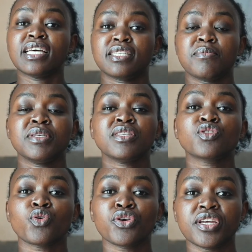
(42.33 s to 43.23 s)
As a base
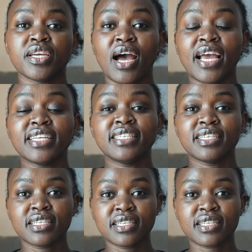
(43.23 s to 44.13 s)
story, I
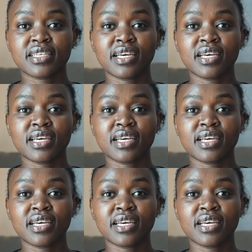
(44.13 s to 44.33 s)
did